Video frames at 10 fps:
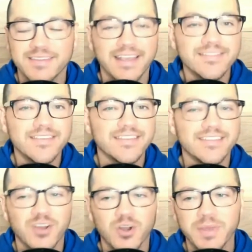the SEC
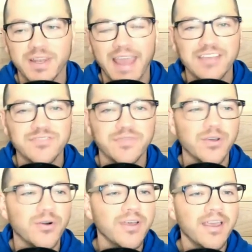tournament in
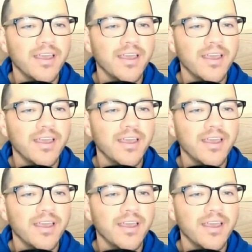Nashville.